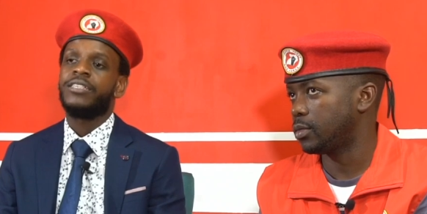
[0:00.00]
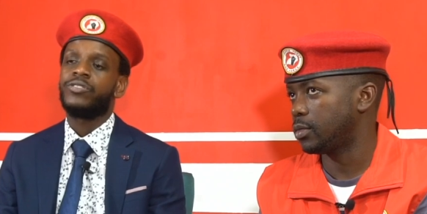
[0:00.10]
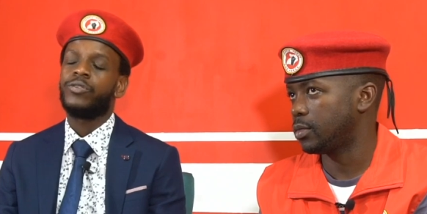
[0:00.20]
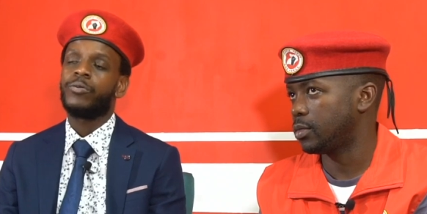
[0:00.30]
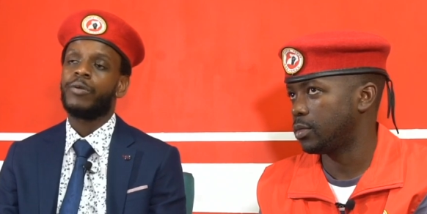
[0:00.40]

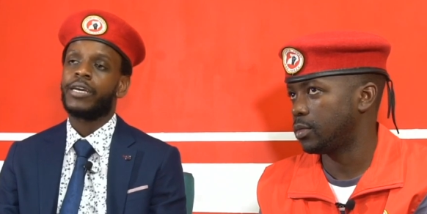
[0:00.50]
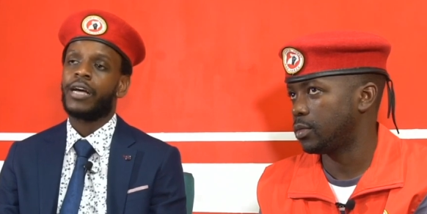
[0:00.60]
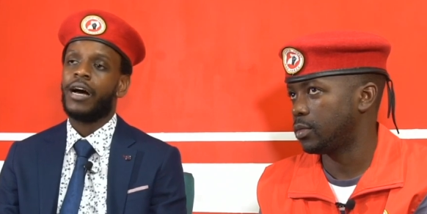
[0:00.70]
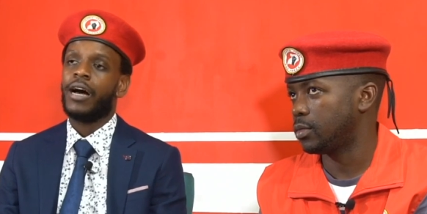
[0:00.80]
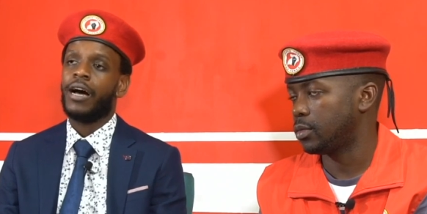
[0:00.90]
Speaker 1: doing
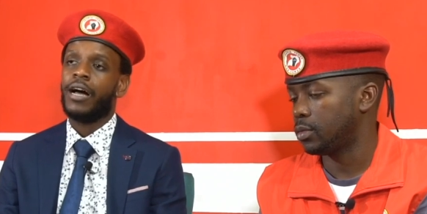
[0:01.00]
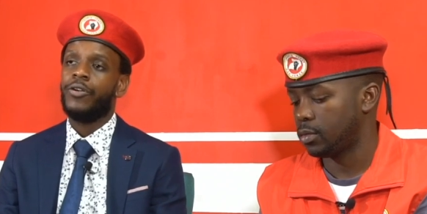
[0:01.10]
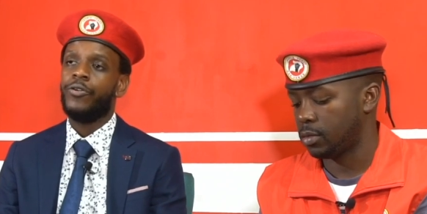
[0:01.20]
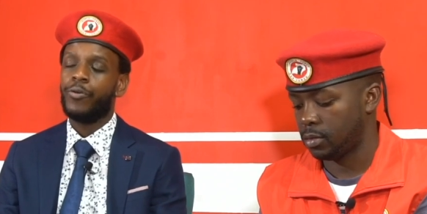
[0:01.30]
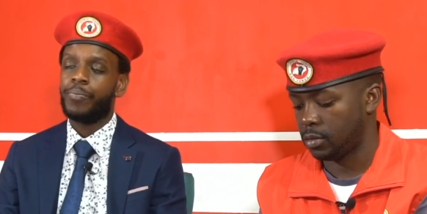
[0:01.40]
a
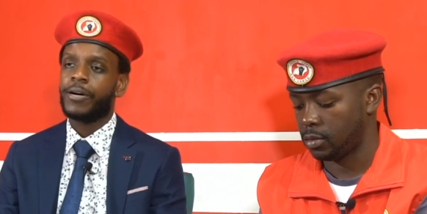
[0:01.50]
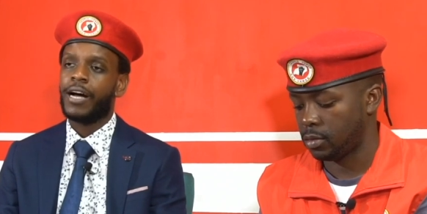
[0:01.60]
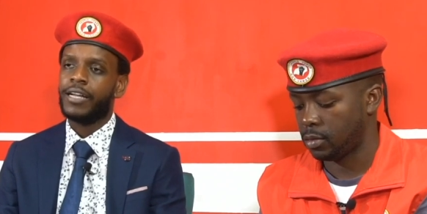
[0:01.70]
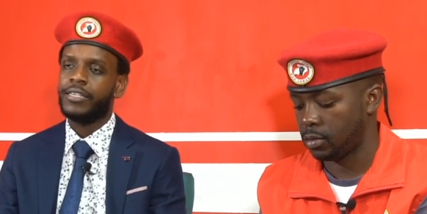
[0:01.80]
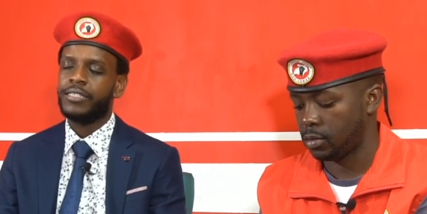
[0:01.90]
NUP
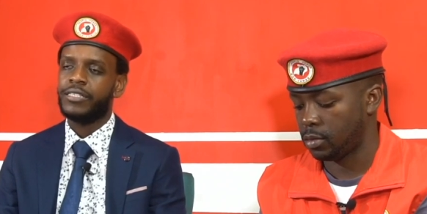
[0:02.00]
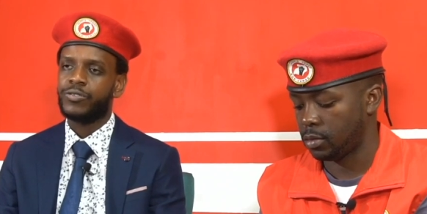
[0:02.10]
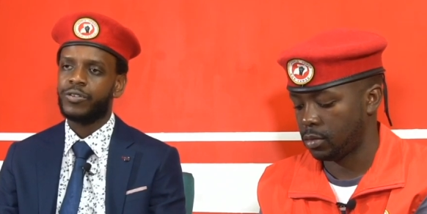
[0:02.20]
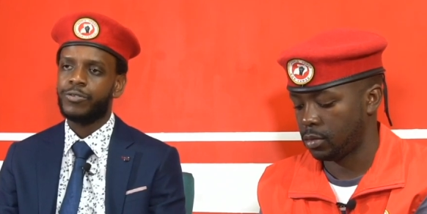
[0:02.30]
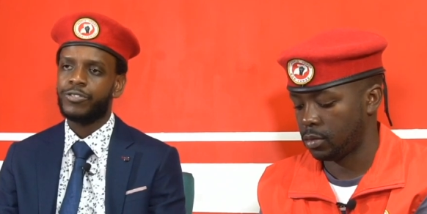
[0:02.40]
card
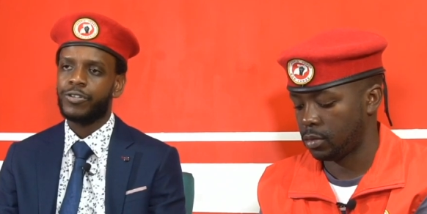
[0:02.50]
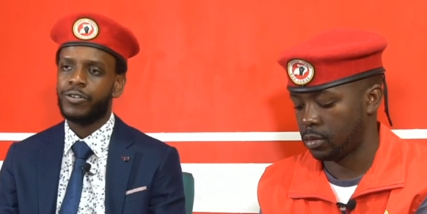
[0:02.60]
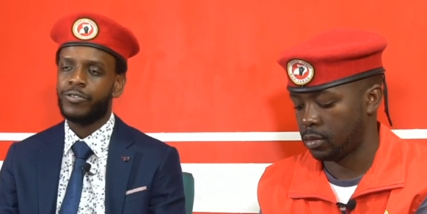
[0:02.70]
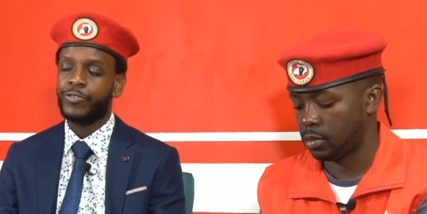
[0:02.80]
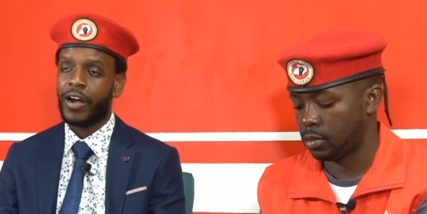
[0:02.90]

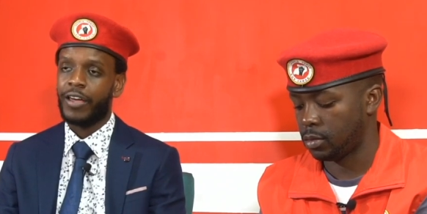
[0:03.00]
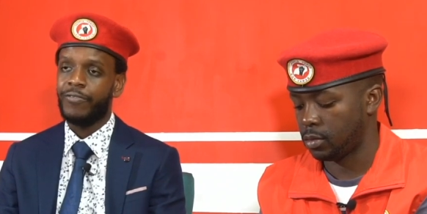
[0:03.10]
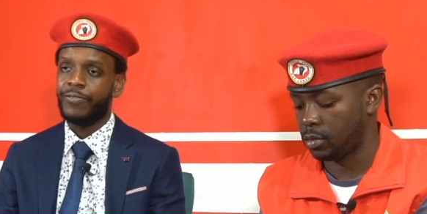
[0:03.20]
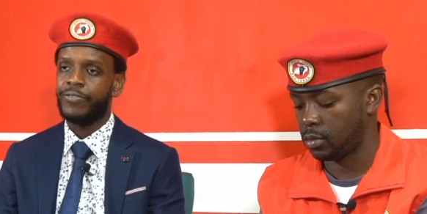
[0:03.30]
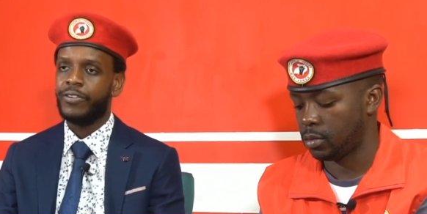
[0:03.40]
distribution
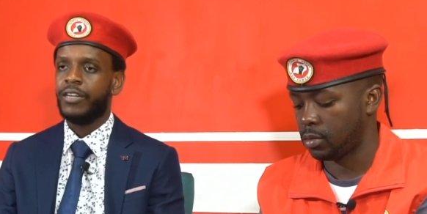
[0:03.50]
drive.